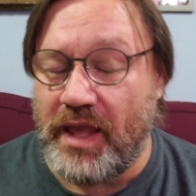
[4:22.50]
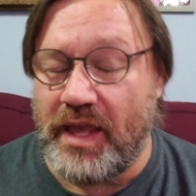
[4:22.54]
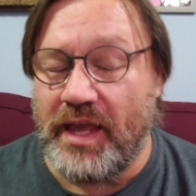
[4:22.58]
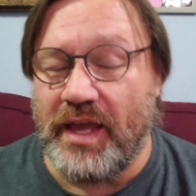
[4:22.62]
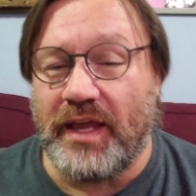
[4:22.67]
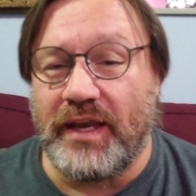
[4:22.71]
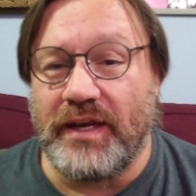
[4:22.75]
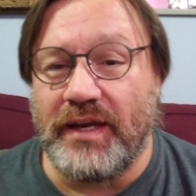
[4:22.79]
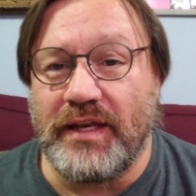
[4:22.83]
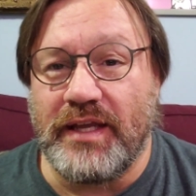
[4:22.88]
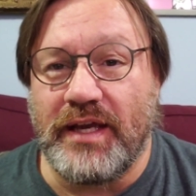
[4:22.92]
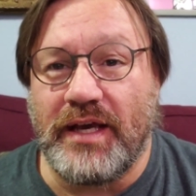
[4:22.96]

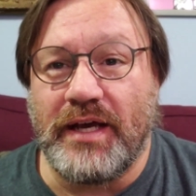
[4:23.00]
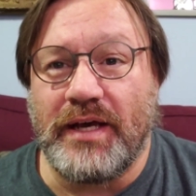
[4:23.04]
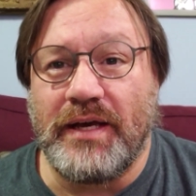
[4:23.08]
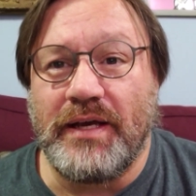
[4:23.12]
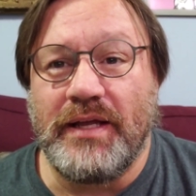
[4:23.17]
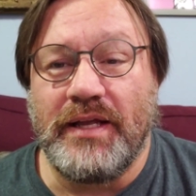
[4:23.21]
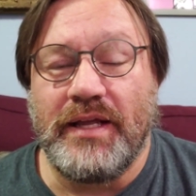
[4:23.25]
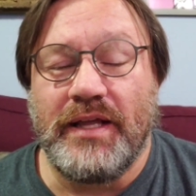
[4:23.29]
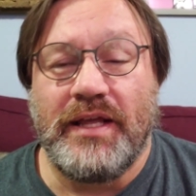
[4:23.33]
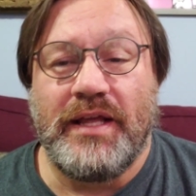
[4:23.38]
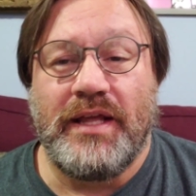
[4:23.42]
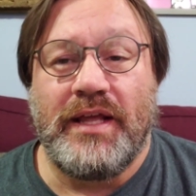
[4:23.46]
And
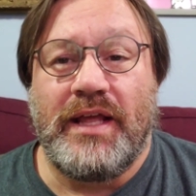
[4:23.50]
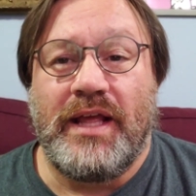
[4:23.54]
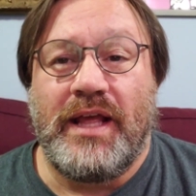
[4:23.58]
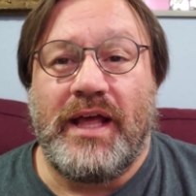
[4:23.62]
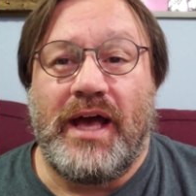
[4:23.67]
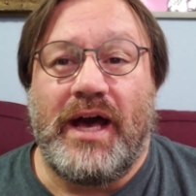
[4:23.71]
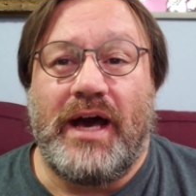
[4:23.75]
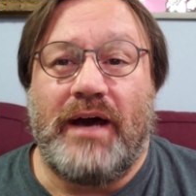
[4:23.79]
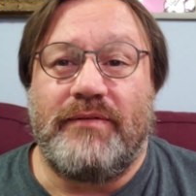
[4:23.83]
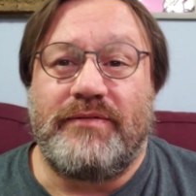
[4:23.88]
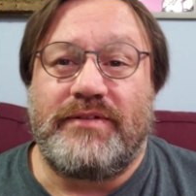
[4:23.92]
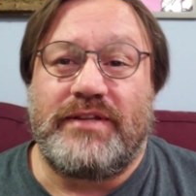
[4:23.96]

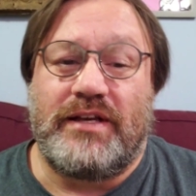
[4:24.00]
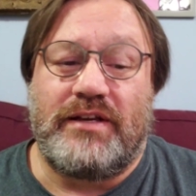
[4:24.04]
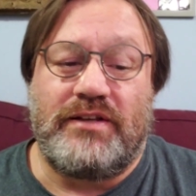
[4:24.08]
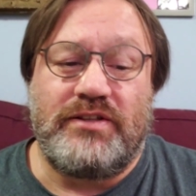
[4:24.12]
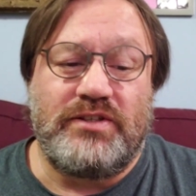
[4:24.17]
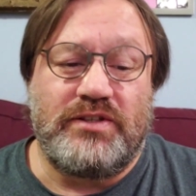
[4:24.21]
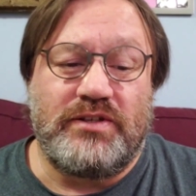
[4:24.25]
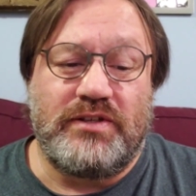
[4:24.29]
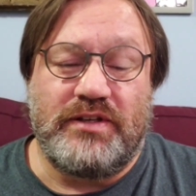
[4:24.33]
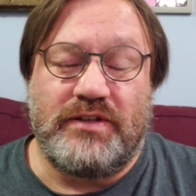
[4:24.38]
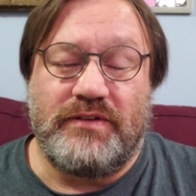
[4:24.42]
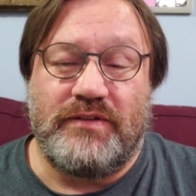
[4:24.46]
I'm telling
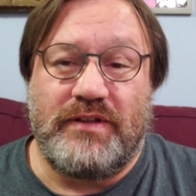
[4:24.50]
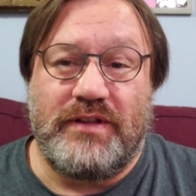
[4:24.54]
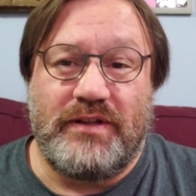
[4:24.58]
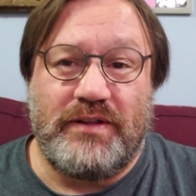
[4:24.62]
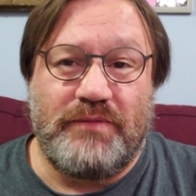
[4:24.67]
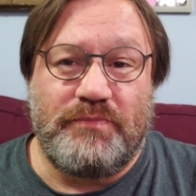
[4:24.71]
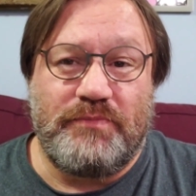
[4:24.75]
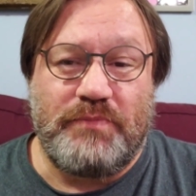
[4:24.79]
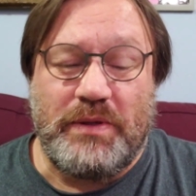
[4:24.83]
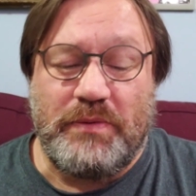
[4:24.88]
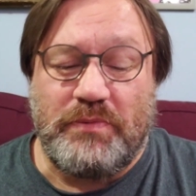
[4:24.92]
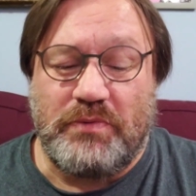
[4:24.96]
you,
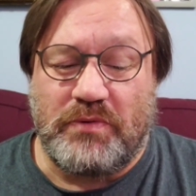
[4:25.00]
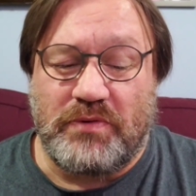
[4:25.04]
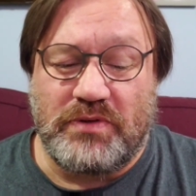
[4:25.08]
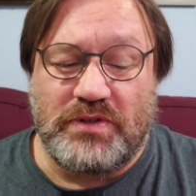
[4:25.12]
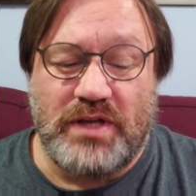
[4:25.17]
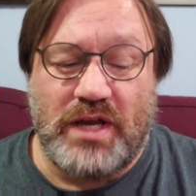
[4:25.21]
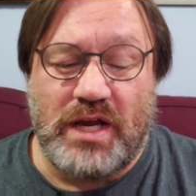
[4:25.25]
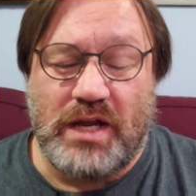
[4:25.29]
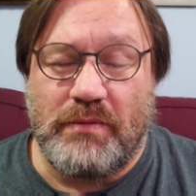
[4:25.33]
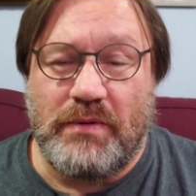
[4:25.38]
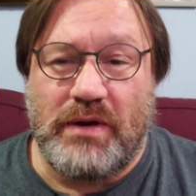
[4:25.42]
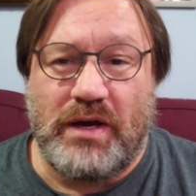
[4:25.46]
people were
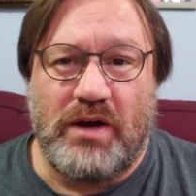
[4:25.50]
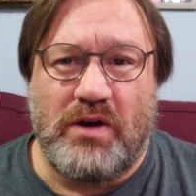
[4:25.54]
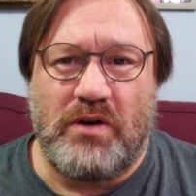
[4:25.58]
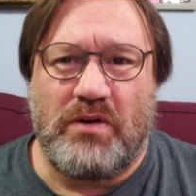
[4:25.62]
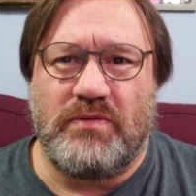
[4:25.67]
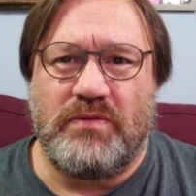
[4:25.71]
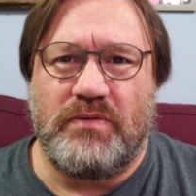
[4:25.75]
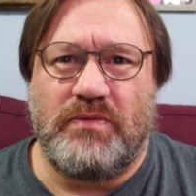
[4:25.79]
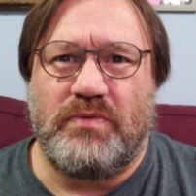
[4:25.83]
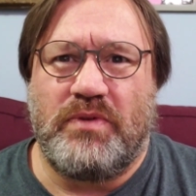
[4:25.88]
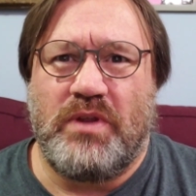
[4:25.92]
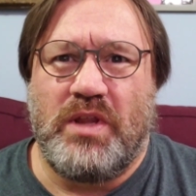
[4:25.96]
talking about,
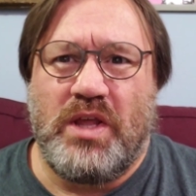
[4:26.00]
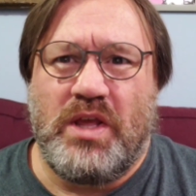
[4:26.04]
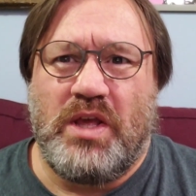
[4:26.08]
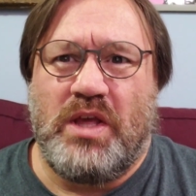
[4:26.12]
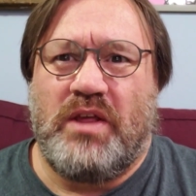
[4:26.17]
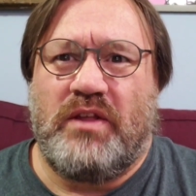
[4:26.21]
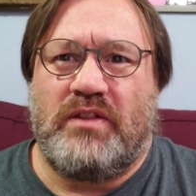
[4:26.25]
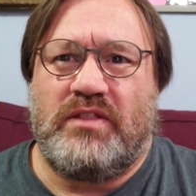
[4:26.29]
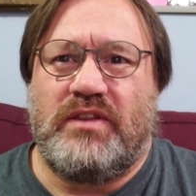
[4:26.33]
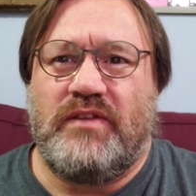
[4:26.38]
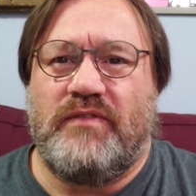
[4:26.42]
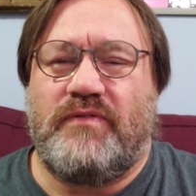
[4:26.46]
oh,
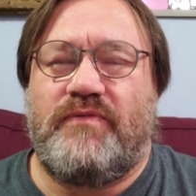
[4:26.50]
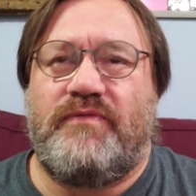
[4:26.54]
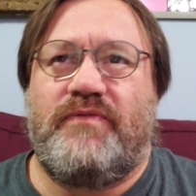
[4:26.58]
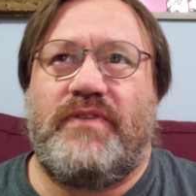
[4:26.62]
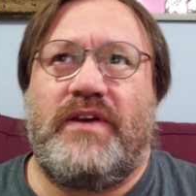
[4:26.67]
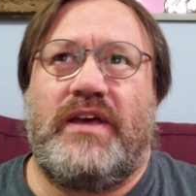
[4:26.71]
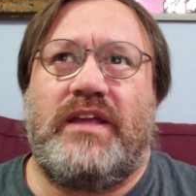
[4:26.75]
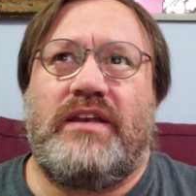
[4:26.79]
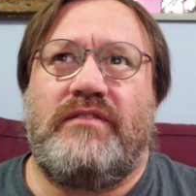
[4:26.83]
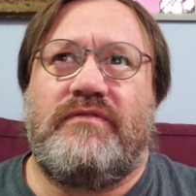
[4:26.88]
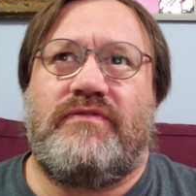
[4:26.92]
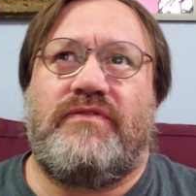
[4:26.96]
the
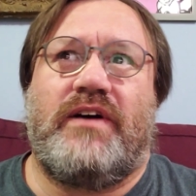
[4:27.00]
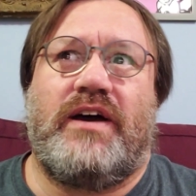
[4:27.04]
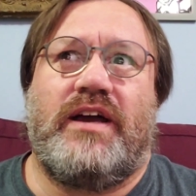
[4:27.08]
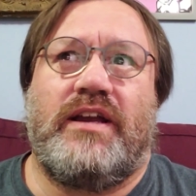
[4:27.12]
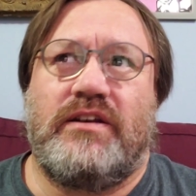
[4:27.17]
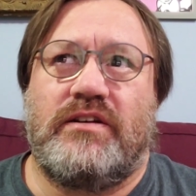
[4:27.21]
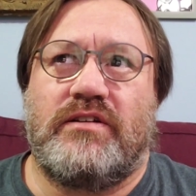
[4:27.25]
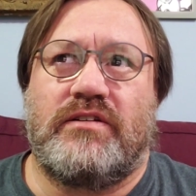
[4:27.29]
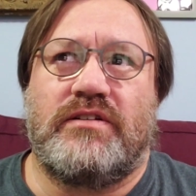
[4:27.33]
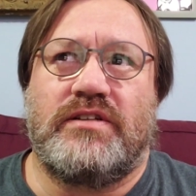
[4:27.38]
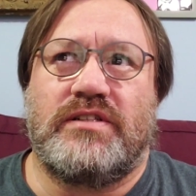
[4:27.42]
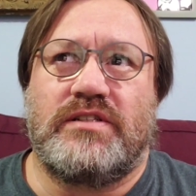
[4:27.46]
Fen
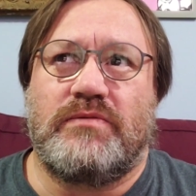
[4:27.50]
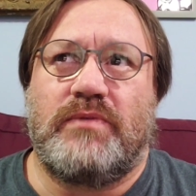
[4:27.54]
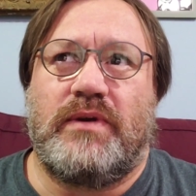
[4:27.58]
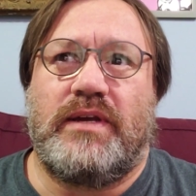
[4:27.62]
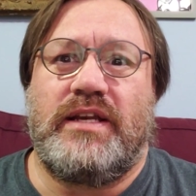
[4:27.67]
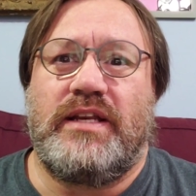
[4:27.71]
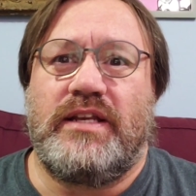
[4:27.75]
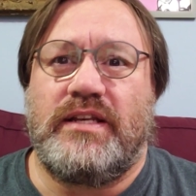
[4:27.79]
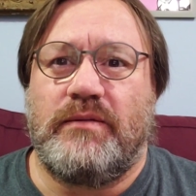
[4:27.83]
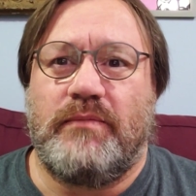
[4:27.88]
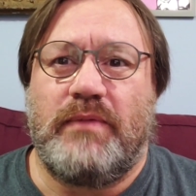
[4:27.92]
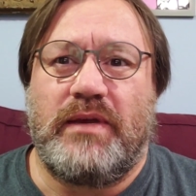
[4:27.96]
Finder is
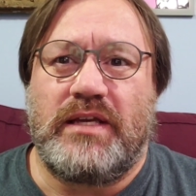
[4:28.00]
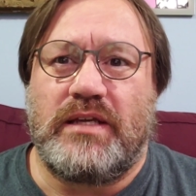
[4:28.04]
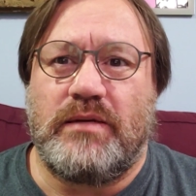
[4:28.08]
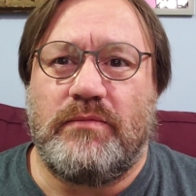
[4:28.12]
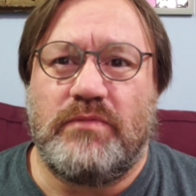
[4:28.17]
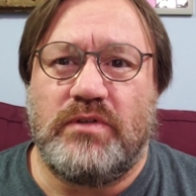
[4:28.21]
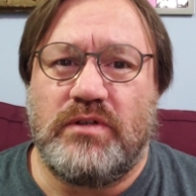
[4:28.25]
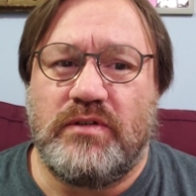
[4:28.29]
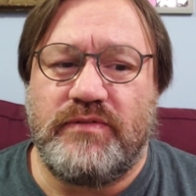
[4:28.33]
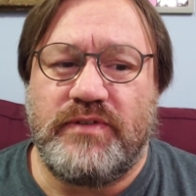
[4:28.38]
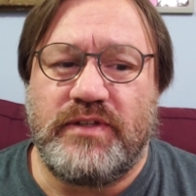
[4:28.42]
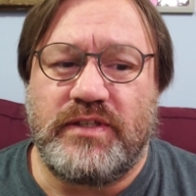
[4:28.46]
waiting to make a
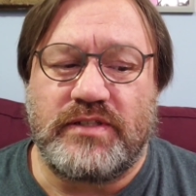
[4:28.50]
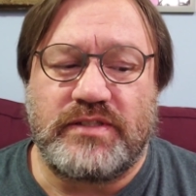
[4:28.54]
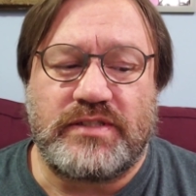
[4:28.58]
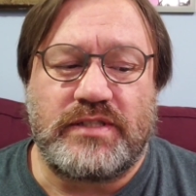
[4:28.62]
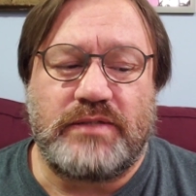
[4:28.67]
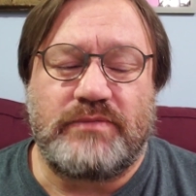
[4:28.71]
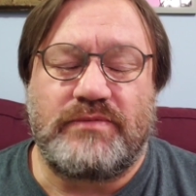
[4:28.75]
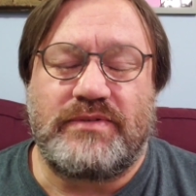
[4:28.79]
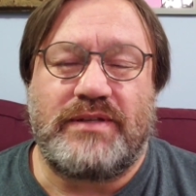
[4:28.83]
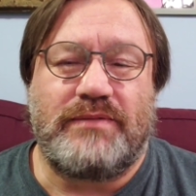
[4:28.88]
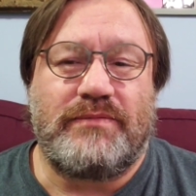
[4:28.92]
movie or something.